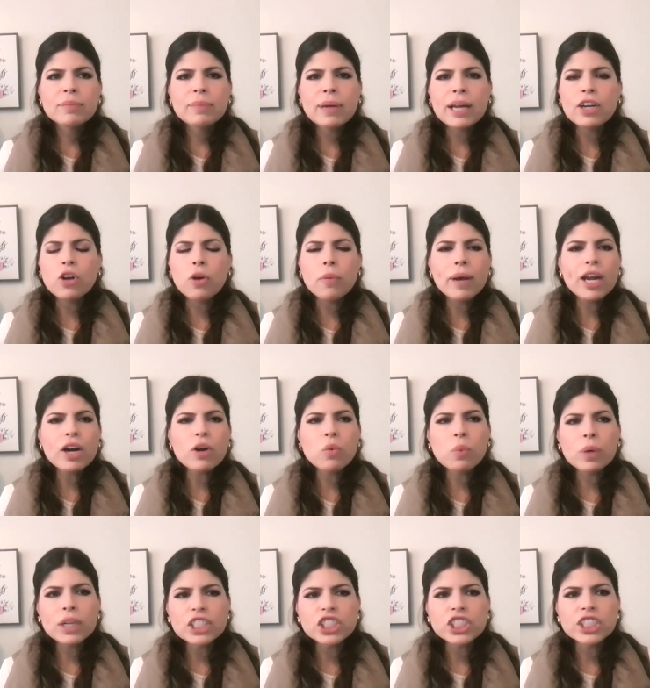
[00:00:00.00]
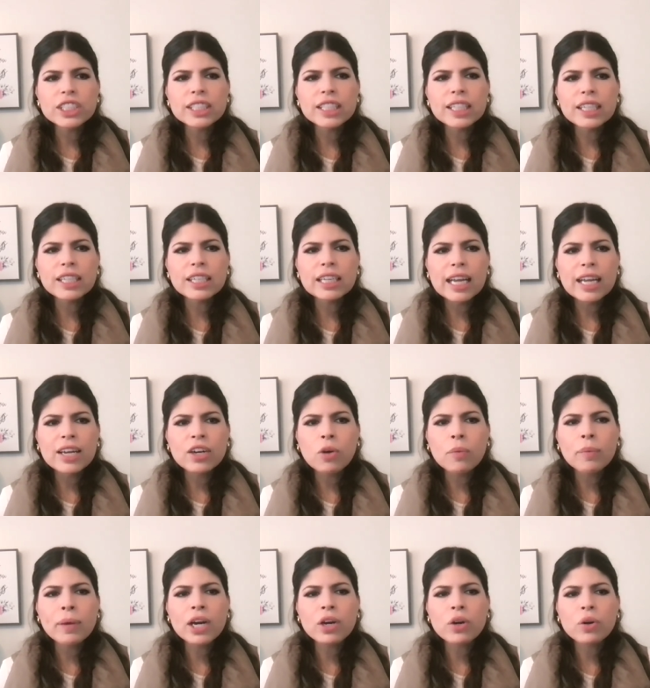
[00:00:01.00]
But no matter what she did and no
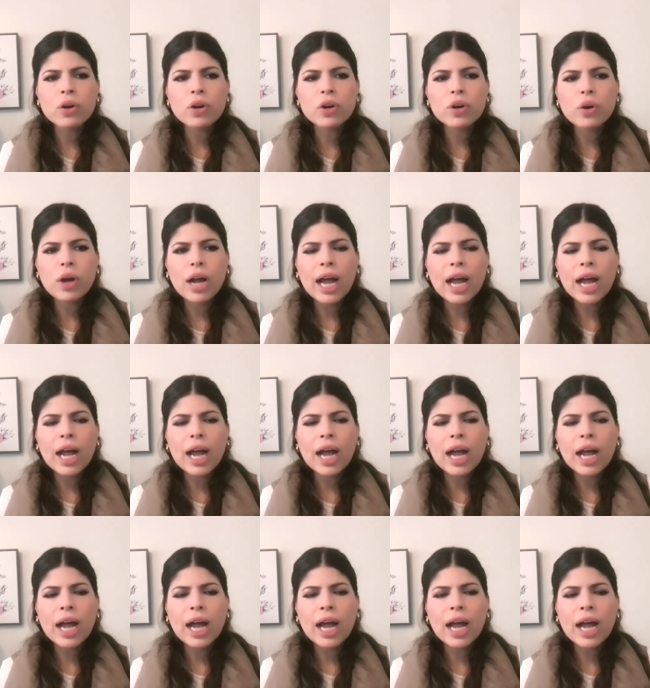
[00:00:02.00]
matter